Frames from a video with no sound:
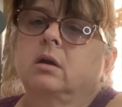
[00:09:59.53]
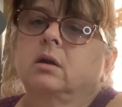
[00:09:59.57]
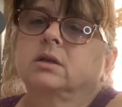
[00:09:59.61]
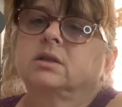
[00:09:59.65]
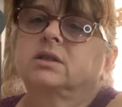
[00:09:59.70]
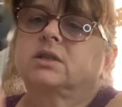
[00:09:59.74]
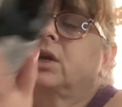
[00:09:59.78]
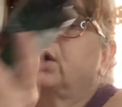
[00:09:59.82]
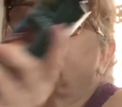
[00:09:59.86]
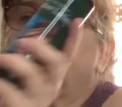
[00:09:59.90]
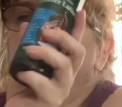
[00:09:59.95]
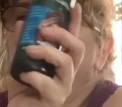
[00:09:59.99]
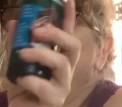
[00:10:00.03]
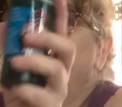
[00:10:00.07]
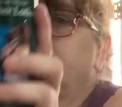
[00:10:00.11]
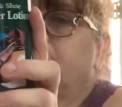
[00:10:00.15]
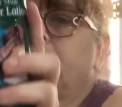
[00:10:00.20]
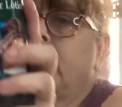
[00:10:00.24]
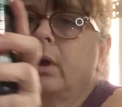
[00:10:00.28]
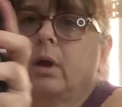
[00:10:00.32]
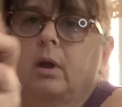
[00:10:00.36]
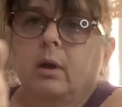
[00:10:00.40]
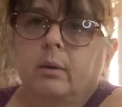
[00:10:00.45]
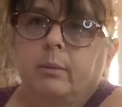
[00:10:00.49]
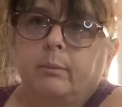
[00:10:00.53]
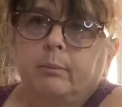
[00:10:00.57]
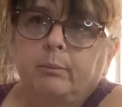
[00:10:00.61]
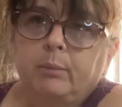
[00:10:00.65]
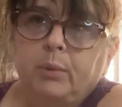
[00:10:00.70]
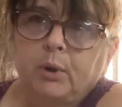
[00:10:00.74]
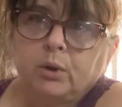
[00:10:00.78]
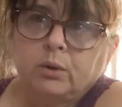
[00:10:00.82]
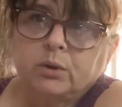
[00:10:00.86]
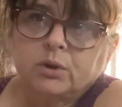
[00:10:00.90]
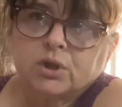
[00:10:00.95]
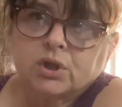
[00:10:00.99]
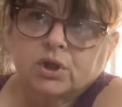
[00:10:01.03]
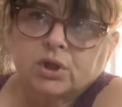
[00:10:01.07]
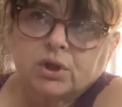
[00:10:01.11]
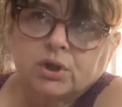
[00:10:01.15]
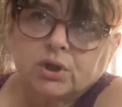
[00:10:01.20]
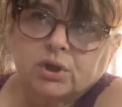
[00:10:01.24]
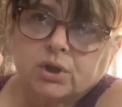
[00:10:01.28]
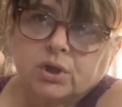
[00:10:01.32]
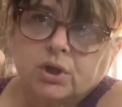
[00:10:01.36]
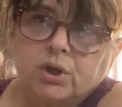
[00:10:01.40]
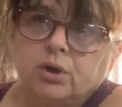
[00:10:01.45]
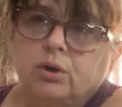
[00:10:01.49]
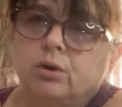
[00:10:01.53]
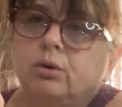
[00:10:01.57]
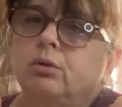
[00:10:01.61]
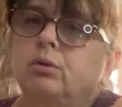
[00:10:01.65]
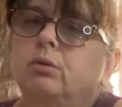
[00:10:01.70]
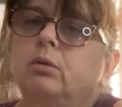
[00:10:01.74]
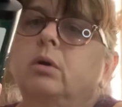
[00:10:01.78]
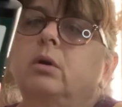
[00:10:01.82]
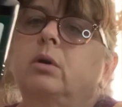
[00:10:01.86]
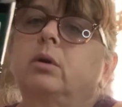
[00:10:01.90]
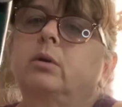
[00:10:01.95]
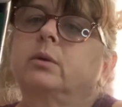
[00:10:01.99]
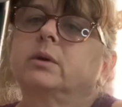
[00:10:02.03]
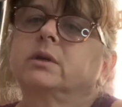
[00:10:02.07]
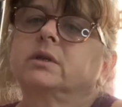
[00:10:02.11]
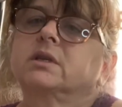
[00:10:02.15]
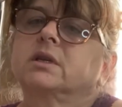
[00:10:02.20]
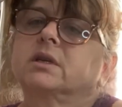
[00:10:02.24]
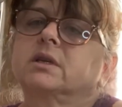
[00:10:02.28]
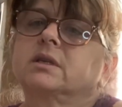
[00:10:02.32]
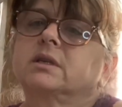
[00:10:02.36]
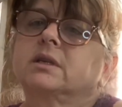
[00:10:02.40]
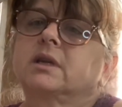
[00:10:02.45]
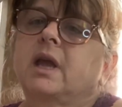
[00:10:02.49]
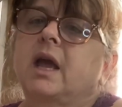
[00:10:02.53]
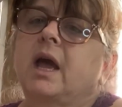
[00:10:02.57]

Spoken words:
So, boot shoe, who is this?